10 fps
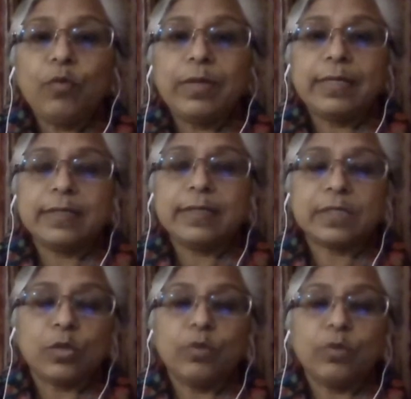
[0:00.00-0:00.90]
will the
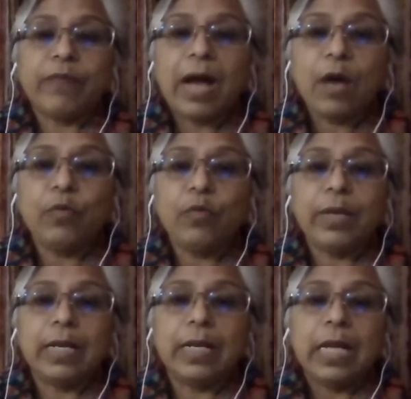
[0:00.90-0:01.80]
school, how
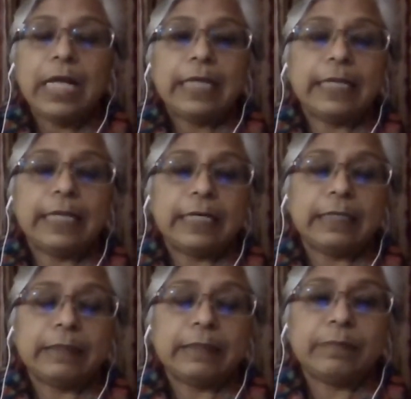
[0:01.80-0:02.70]
will
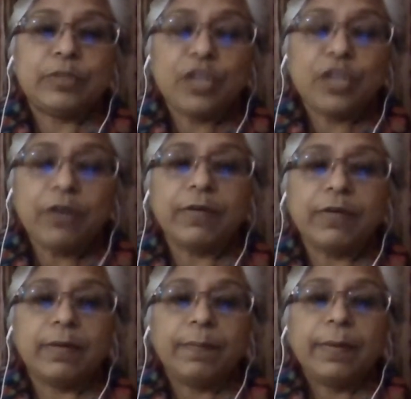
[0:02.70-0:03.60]
the
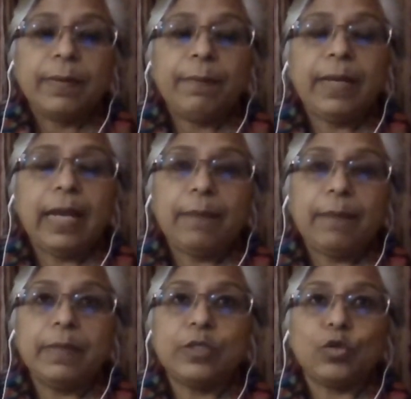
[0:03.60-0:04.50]
children be
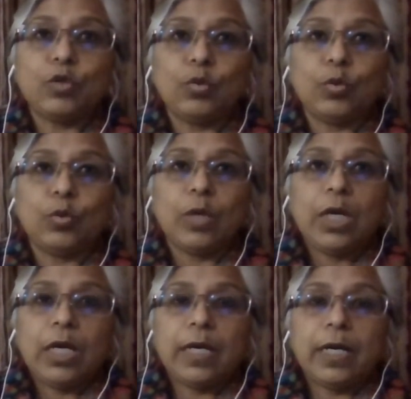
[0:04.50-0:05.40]
able to
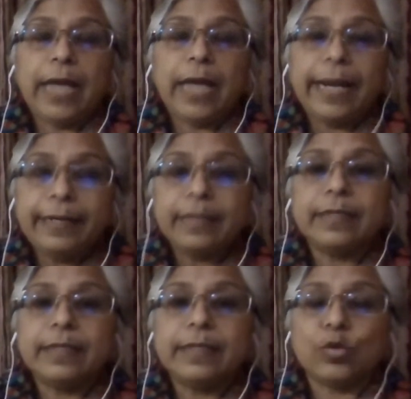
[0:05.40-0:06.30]
enter
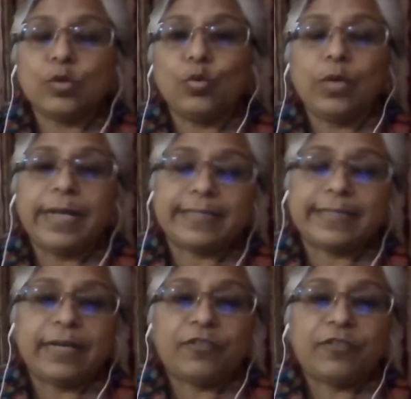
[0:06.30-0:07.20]
the school,
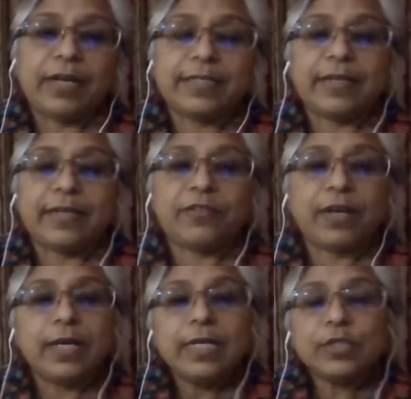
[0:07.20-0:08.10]
etc., etc.
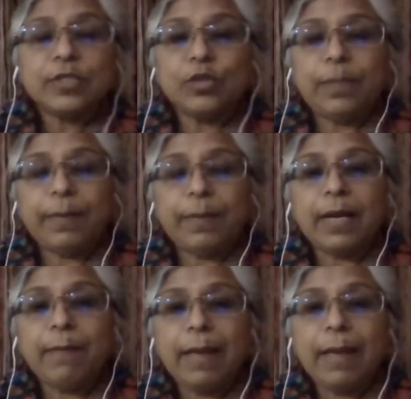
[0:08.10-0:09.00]
So,
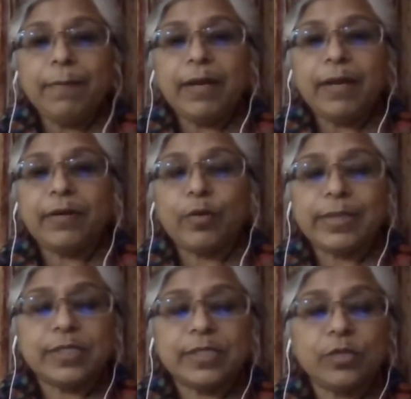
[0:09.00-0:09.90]
Deepika ma'am, may I
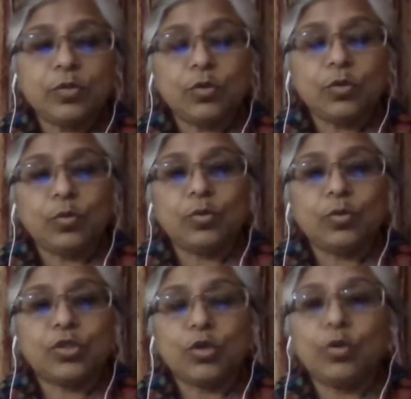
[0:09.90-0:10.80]
request you to
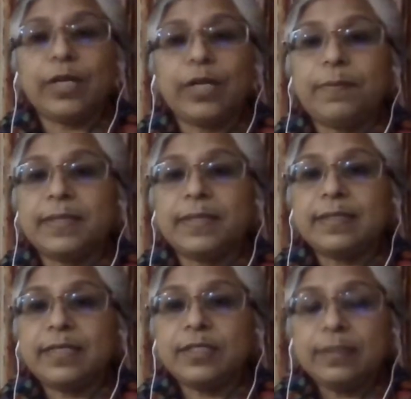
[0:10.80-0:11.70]
show that
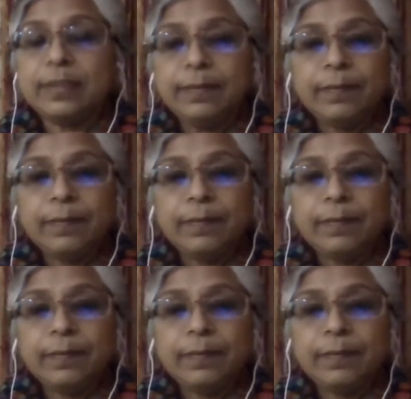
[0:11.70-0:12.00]
presentation?